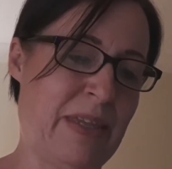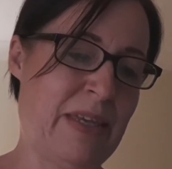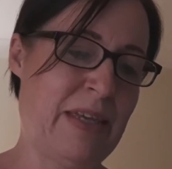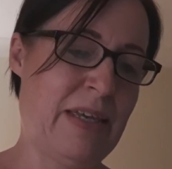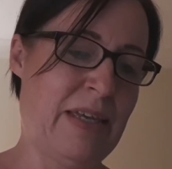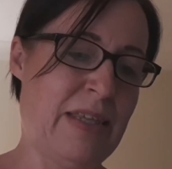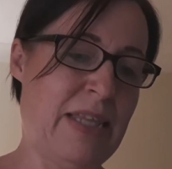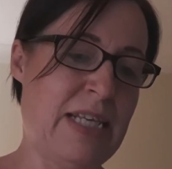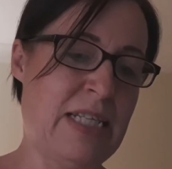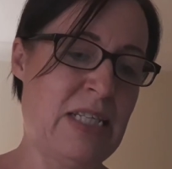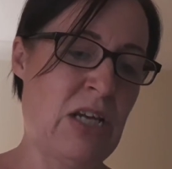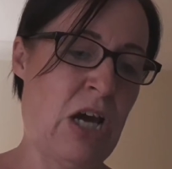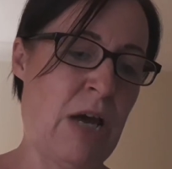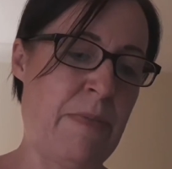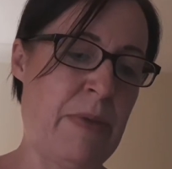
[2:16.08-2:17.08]
This
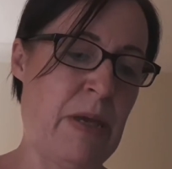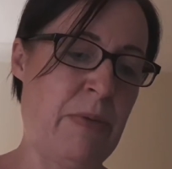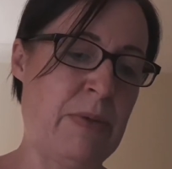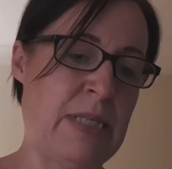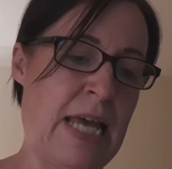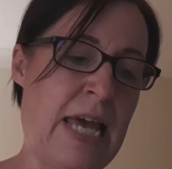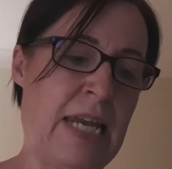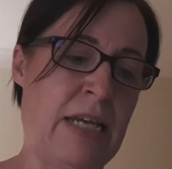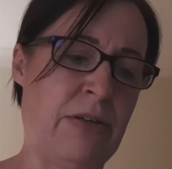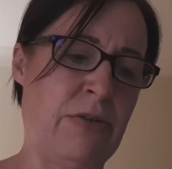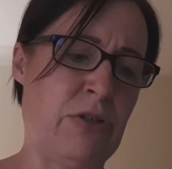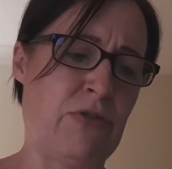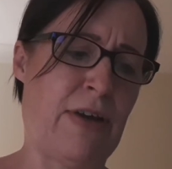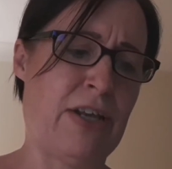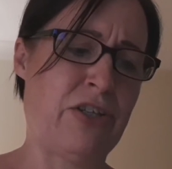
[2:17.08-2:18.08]
time it was Ella who
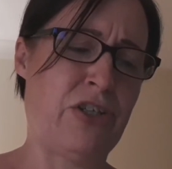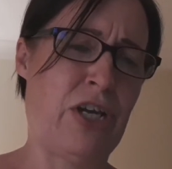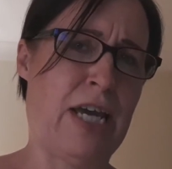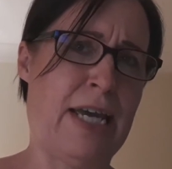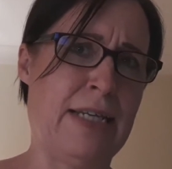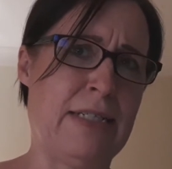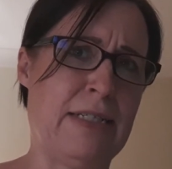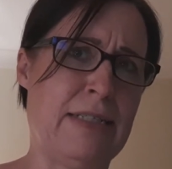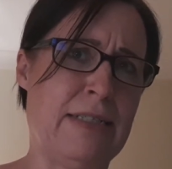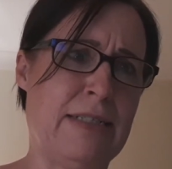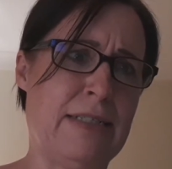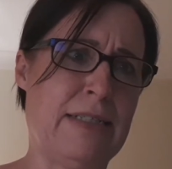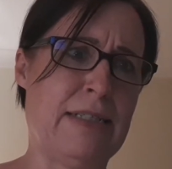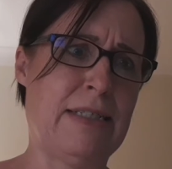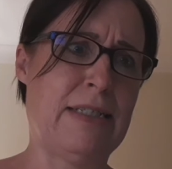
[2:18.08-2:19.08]
scratched her head,
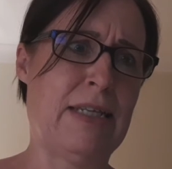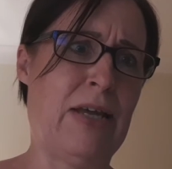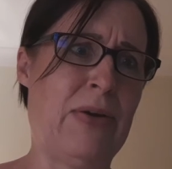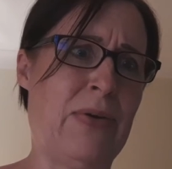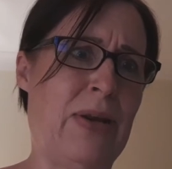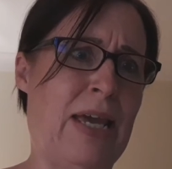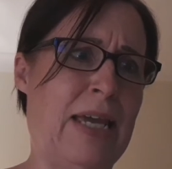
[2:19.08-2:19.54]
slowly.